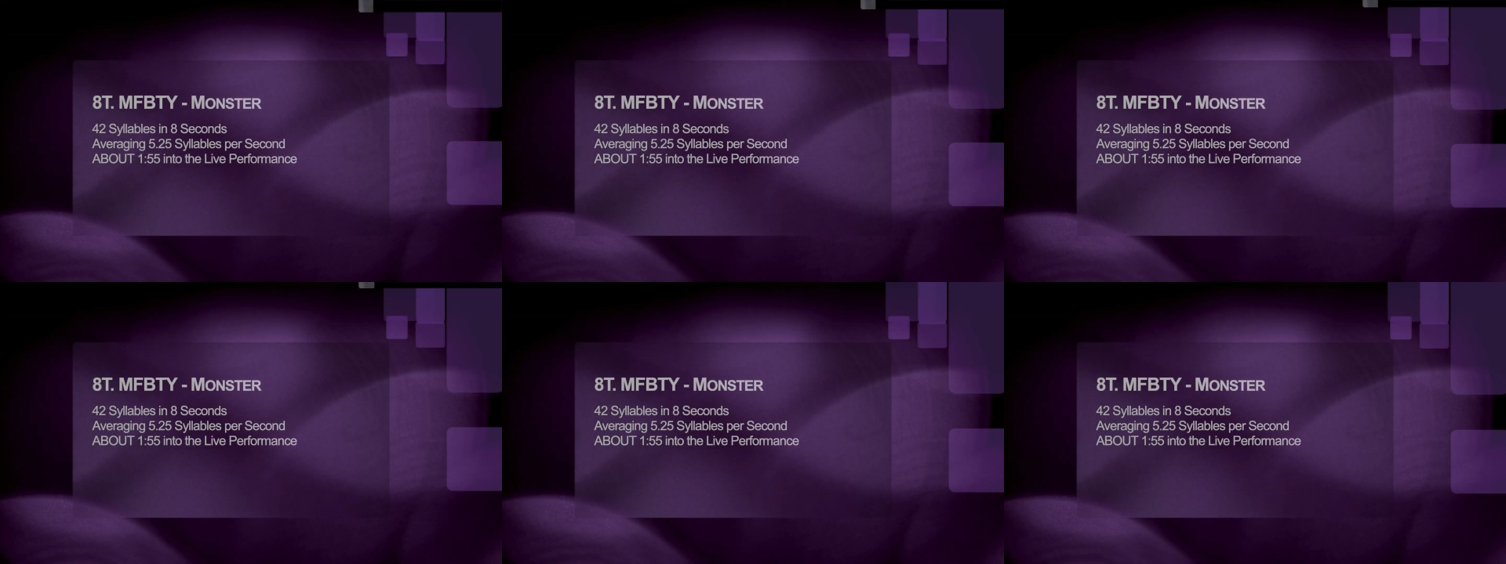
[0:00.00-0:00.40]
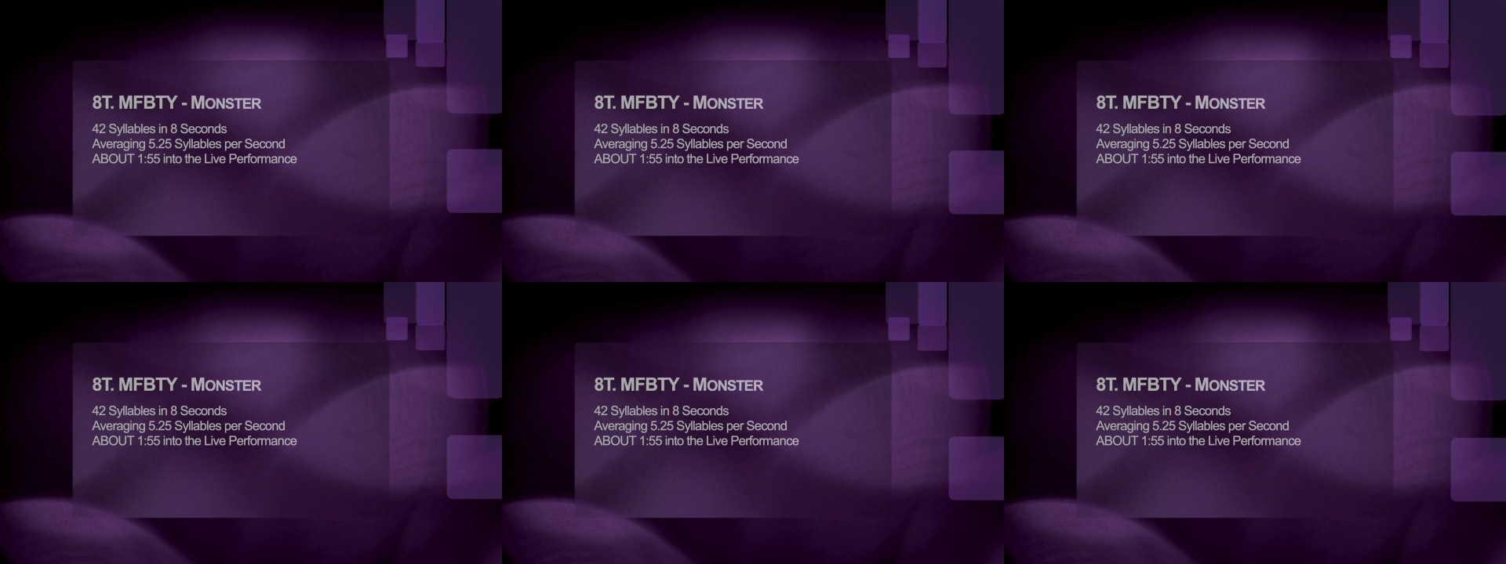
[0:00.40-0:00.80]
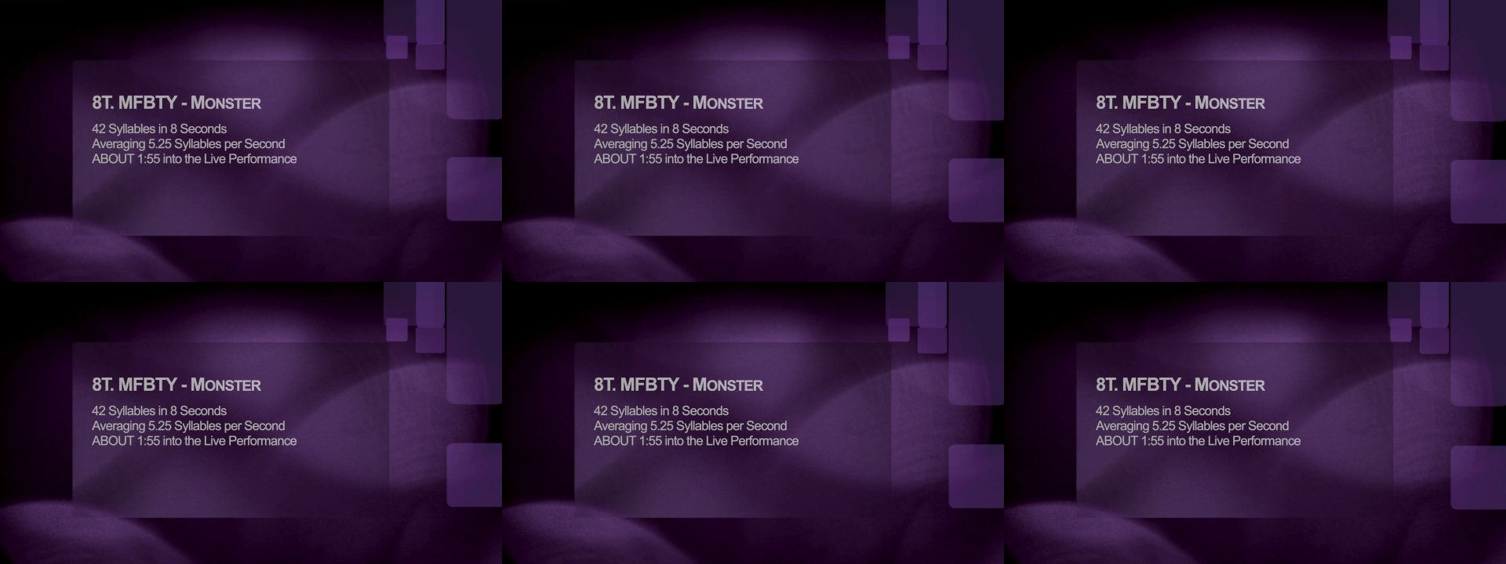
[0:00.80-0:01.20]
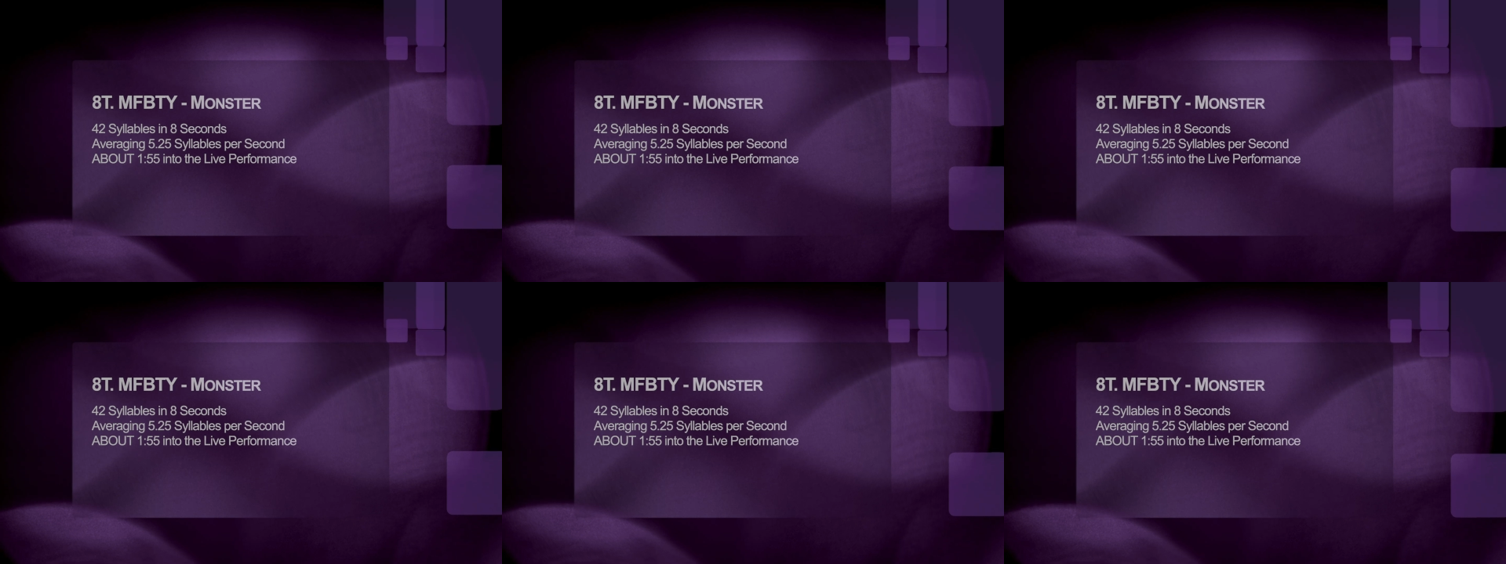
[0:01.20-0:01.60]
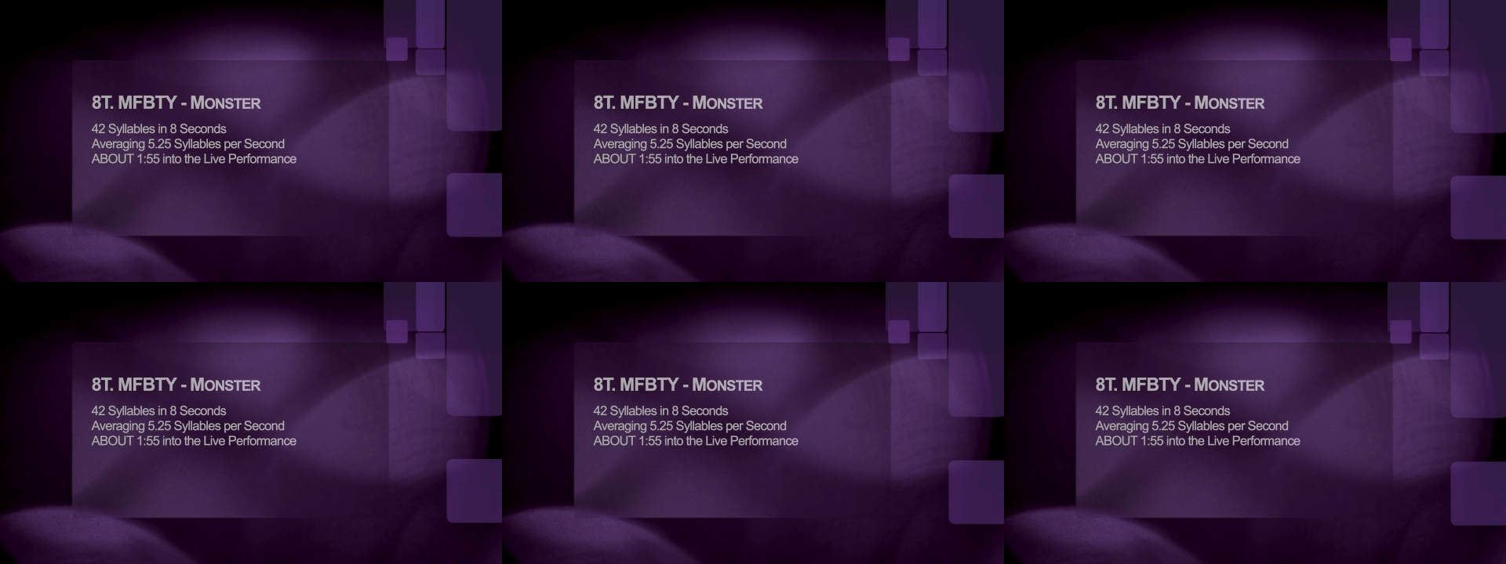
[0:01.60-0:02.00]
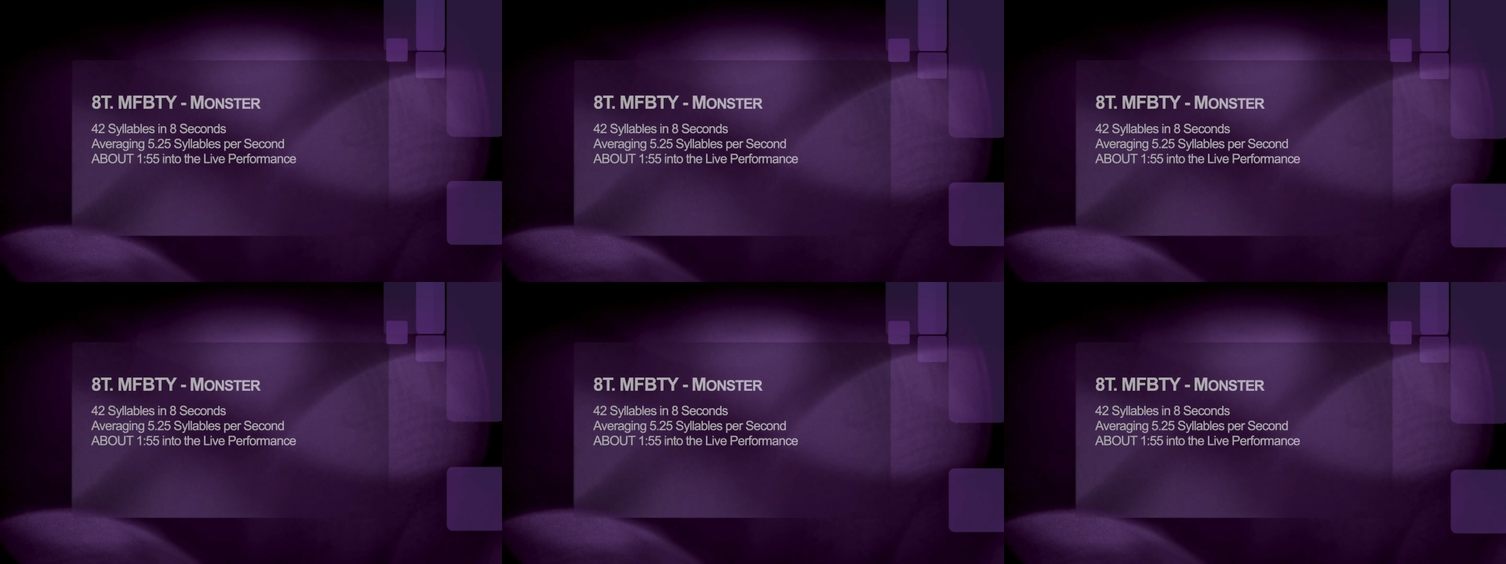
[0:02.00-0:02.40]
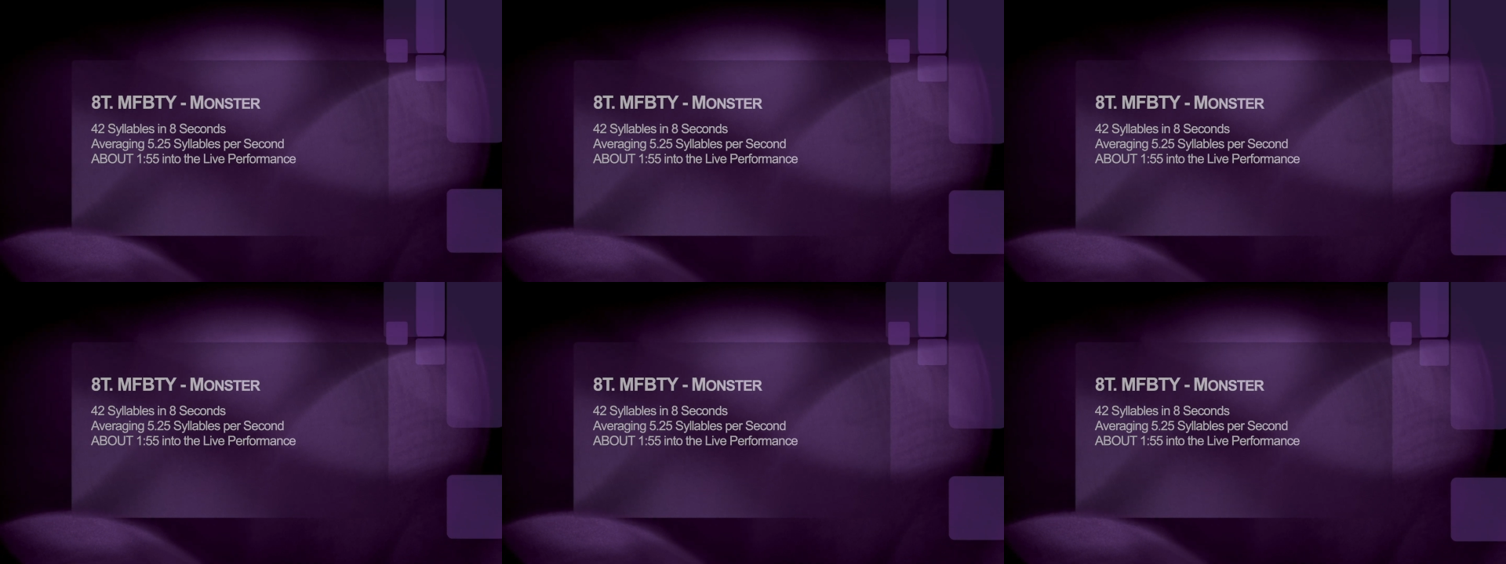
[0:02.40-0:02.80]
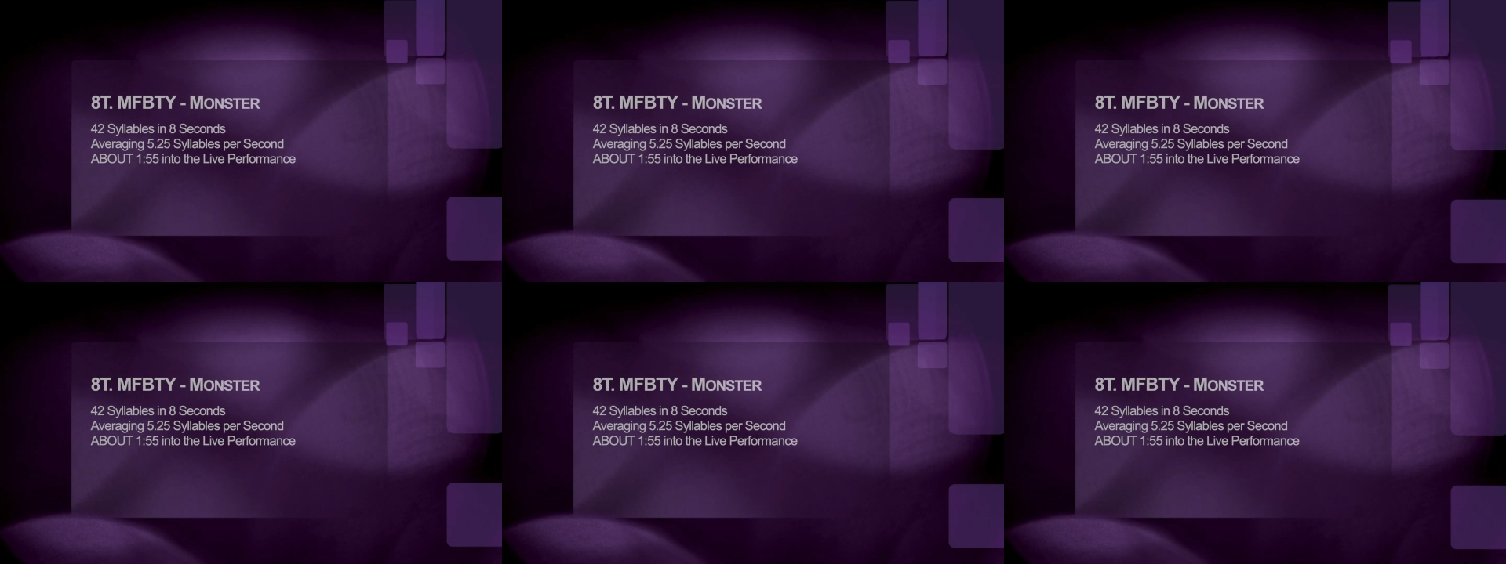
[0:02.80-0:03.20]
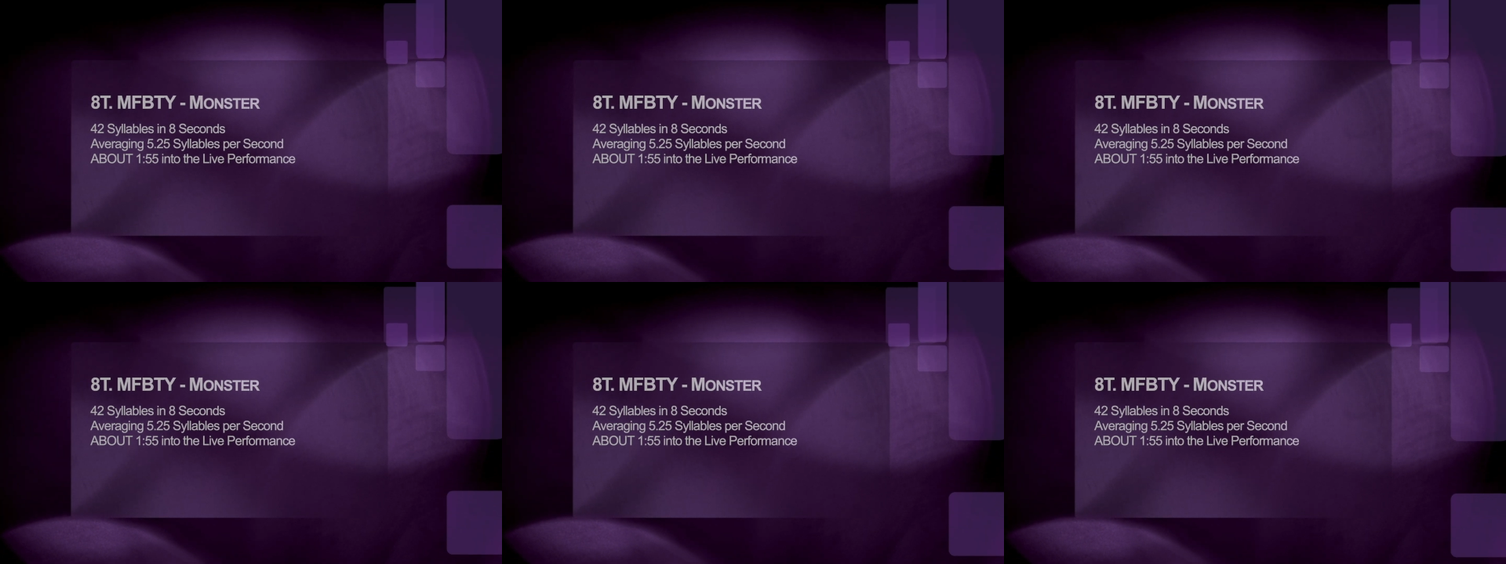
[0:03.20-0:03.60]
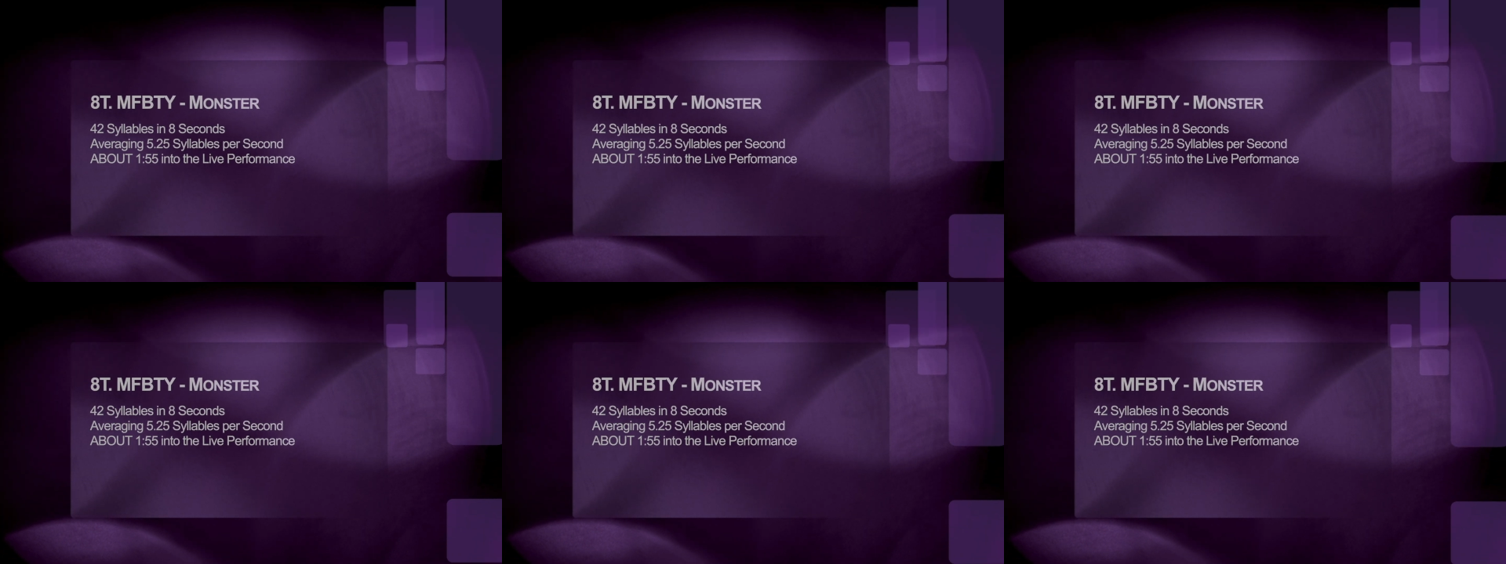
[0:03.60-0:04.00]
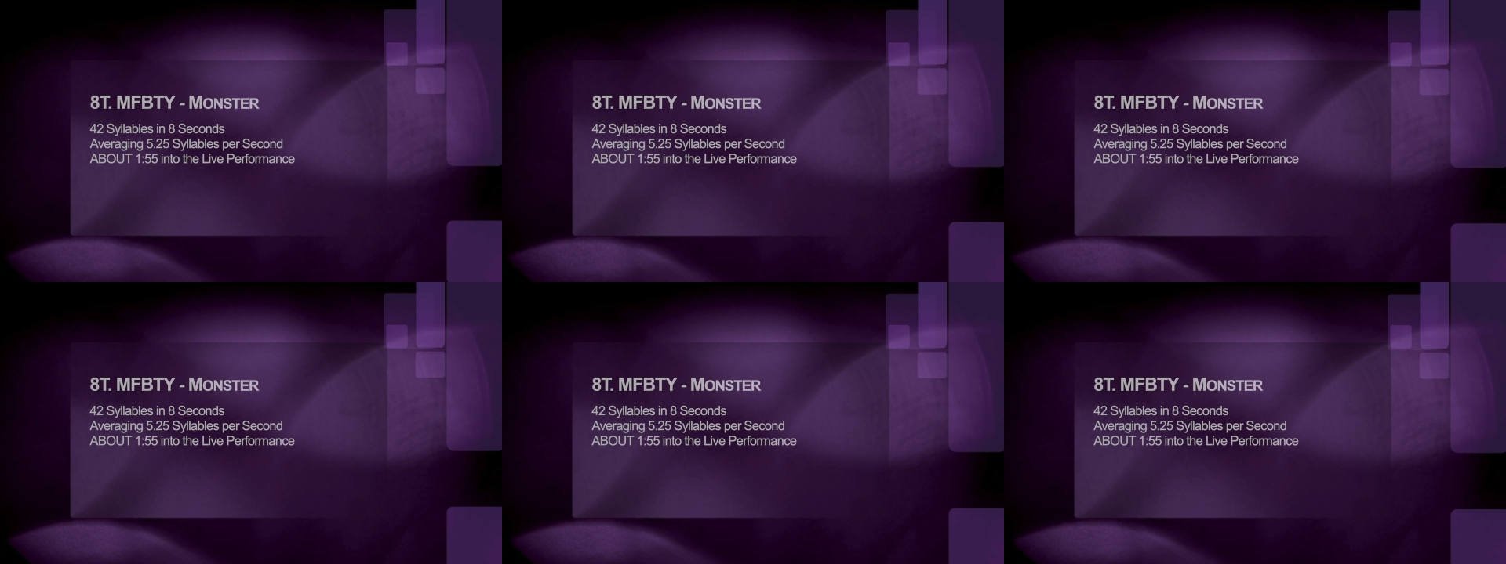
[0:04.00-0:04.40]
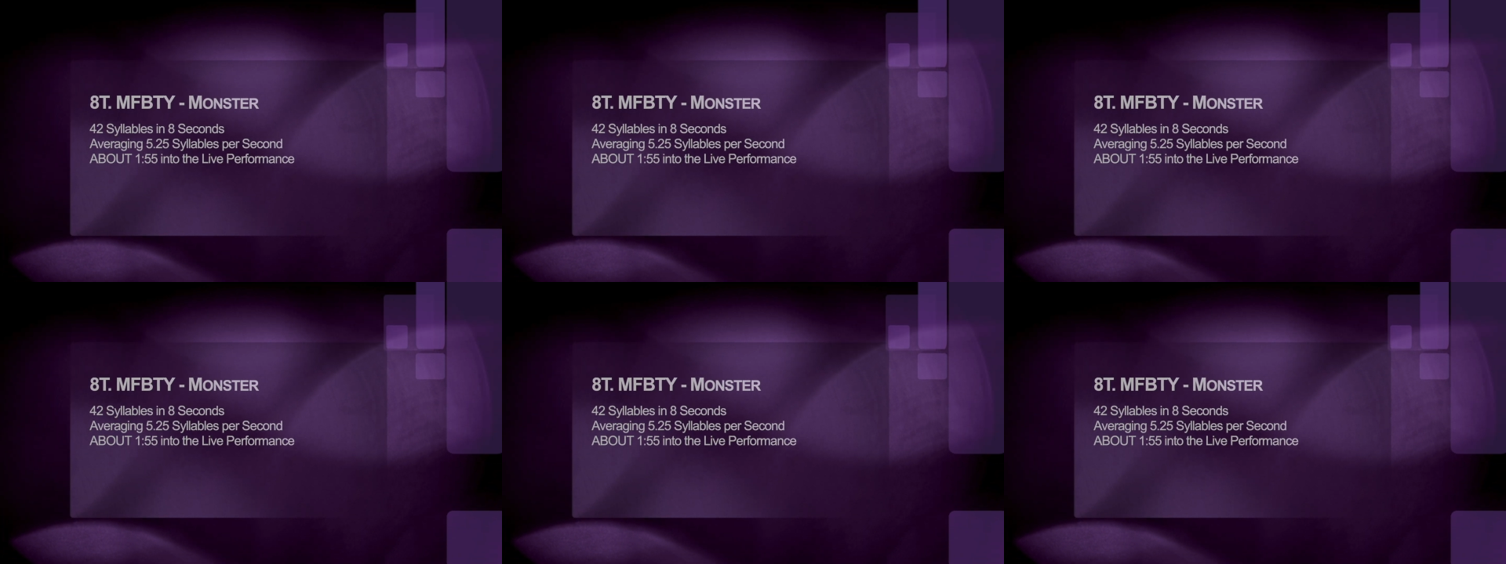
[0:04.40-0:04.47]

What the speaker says: (no speaker visible)